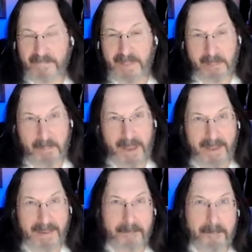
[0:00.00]
in the
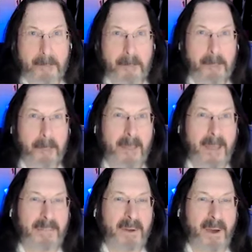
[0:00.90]
mind,
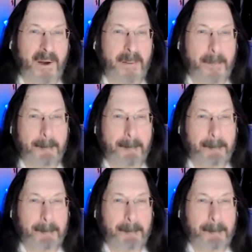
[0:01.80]
and in the heart